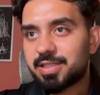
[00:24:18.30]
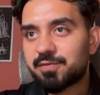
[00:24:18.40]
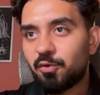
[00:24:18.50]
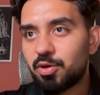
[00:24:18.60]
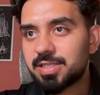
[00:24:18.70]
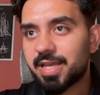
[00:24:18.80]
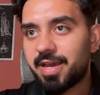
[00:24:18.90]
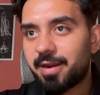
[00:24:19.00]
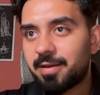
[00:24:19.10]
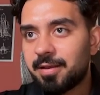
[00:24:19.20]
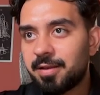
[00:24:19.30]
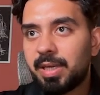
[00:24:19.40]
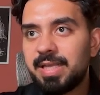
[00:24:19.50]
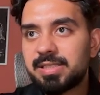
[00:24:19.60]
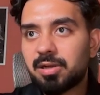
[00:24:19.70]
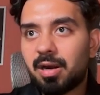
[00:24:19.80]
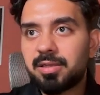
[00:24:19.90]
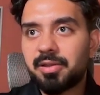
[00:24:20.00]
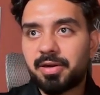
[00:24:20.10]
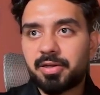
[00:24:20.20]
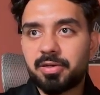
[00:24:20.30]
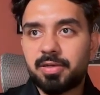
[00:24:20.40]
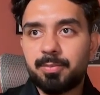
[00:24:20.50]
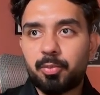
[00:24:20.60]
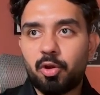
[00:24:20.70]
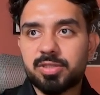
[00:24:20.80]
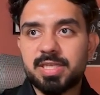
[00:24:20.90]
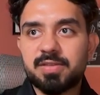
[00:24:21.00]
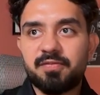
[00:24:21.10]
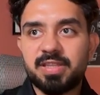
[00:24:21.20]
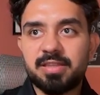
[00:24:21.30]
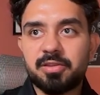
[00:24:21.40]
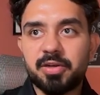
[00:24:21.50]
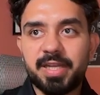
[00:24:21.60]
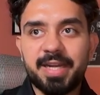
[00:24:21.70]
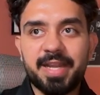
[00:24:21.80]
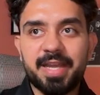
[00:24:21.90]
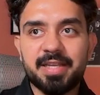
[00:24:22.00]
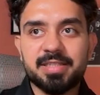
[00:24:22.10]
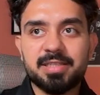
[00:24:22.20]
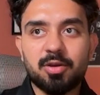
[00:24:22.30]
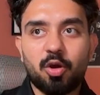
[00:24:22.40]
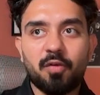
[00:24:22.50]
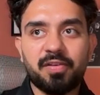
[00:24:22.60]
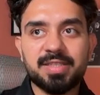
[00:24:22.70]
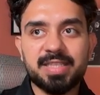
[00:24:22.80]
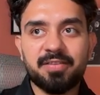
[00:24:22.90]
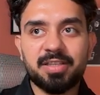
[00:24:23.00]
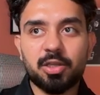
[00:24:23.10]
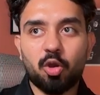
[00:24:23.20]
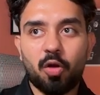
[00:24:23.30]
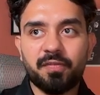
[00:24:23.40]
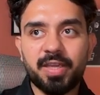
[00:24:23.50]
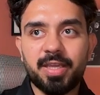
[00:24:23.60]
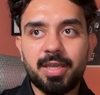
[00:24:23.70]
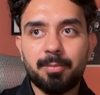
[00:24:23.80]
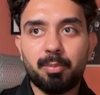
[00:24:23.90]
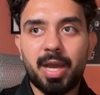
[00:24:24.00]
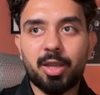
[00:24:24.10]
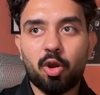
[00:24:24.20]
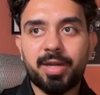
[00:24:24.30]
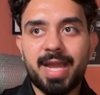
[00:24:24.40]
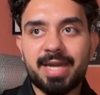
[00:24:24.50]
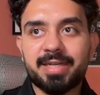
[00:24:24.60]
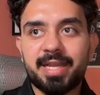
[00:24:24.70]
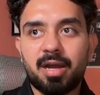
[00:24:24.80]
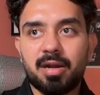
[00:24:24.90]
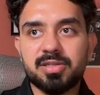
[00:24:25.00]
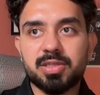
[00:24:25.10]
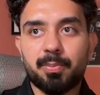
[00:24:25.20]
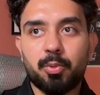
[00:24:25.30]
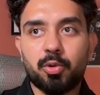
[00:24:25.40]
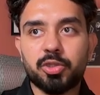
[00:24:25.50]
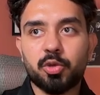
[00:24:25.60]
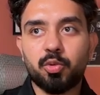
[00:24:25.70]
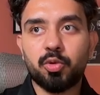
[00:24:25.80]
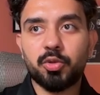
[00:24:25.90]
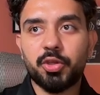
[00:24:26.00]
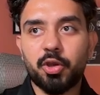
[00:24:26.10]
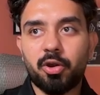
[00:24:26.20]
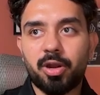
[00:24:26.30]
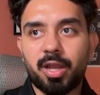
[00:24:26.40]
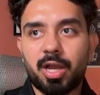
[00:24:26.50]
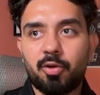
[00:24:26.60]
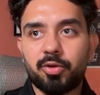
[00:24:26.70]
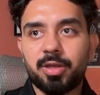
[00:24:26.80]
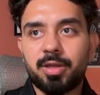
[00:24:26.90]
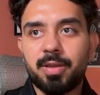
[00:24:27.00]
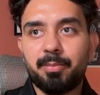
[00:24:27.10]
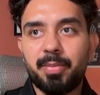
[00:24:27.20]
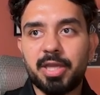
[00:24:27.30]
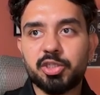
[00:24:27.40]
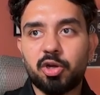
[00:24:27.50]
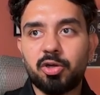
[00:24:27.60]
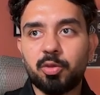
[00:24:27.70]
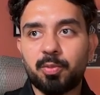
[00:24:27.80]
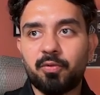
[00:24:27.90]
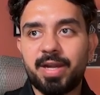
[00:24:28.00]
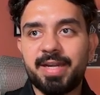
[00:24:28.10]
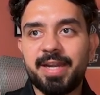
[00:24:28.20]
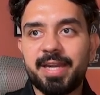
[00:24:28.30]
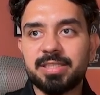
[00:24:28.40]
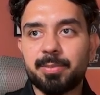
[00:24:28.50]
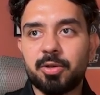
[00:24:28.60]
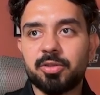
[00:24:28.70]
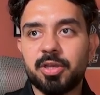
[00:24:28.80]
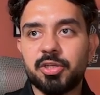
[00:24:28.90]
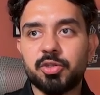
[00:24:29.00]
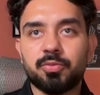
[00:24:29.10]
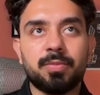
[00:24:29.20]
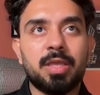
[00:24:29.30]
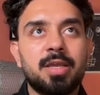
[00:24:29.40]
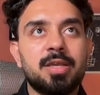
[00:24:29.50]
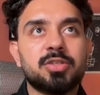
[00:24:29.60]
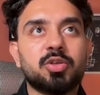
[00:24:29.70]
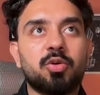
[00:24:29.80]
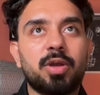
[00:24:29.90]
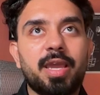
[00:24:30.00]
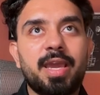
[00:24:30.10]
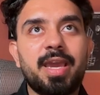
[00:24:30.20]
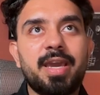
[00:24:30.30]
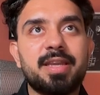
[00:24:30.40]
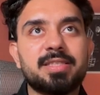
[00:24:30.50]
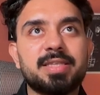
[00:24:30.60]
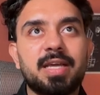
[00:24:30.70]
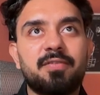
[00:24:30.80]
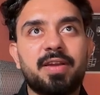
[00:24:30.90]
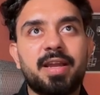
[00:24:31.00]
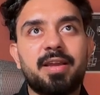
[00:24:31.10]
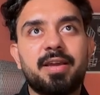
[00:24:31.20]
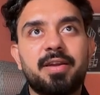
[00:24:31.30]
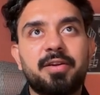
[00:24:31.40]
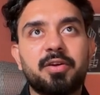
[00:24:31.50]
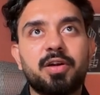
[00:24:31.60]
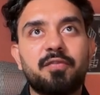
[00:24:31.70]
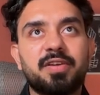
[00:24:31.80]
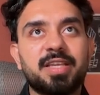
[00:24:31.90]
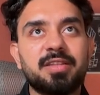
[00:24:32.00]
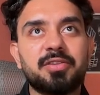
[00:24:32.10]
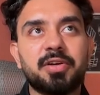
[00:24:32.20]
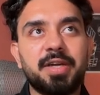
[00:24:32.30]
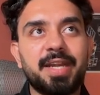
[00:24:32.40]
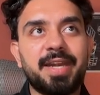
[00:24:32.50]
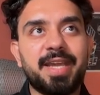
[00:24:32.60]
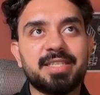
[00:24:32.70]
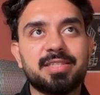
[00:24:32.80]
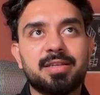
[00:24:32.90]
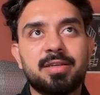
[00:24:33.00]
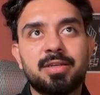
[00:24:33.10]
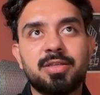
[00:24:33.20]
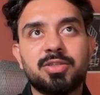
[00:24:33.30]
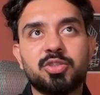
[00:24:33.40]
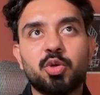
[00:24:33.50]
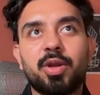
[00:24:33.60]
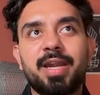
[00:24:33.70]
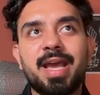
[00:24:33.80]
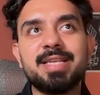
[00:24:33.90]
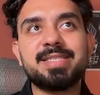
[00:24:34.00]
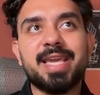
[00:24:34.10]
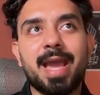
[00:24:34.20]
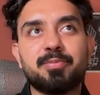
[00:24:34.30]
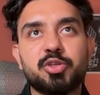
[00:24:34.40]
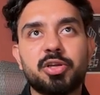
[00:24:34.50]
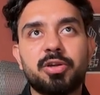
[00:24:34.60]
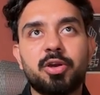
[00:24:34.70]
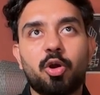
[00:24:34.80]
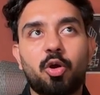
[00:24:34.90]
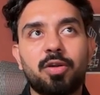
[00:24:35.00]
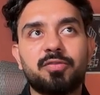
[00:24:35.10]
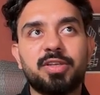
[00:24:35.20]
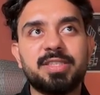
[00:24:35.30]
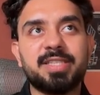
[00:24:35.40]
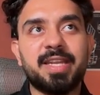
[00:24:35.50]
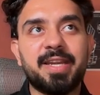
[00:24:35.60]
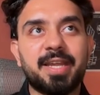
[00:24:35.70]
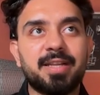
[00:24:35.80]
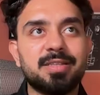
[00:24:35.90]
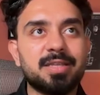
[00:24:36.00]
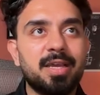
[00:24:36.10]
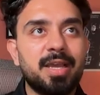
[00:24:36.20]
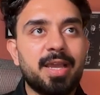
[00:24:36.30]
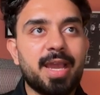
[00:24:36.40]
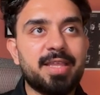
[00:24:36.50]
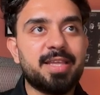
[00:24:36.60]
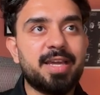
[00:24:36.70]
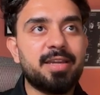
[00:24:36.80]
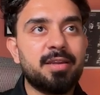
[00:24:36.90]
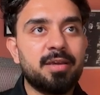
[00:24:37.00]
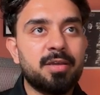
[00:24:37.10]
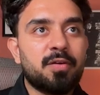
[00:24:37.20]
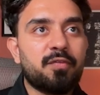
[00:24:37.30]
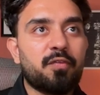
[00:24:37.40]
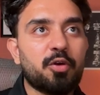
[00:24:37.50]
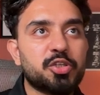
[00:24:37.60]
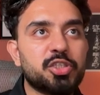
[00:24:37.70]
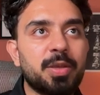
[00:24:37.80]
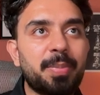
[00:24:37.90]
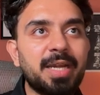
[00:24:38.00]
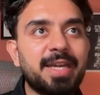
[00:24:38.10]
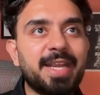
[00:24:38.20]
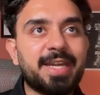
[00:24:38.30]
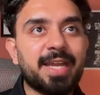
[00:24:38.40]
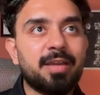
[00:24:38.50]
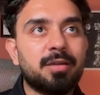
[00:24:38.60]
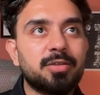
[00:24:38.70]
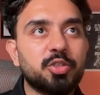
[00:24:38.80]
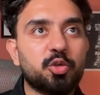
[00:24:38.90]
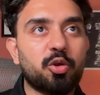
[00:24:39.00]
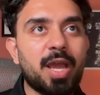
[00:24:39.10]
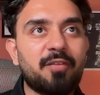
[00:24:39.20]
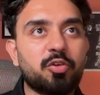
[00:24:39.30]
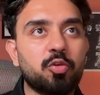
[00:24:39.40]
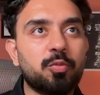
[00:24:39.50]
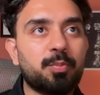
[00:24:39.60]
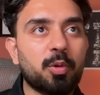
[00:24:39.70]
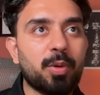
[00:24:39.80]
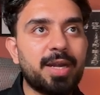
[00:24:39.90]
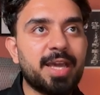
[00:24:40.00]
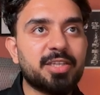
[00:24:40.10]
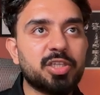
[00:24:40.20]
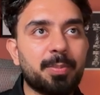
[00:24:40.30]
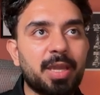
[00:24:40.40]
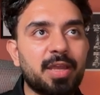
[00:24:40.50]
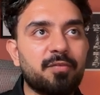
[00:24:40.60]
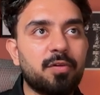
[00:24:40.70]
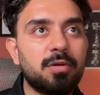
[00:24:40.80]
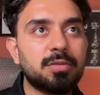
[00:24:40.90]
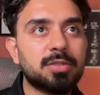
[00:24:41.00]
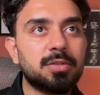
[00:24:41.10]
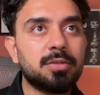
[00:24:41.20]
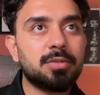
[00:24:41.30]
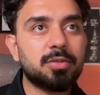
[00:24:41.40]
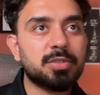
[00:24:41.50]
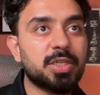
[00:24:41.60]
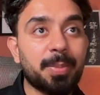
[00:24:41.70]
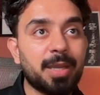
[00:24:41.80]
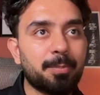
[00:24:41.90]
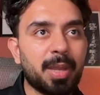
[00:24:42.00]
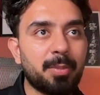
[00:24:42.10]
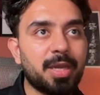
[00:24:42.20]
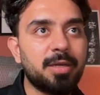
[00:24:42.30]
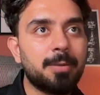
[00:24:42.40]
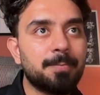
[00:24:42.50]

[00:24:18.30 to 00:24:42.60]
just focus here. Please start the return process within 30 days of receiving the coffee by contacting our support through your account. Make sure to provide details about the issue. So here itself, return within 30 days. So it has captured all of these details, and then for shipping detail, you don't have to provide like shipping info. So shipping payment,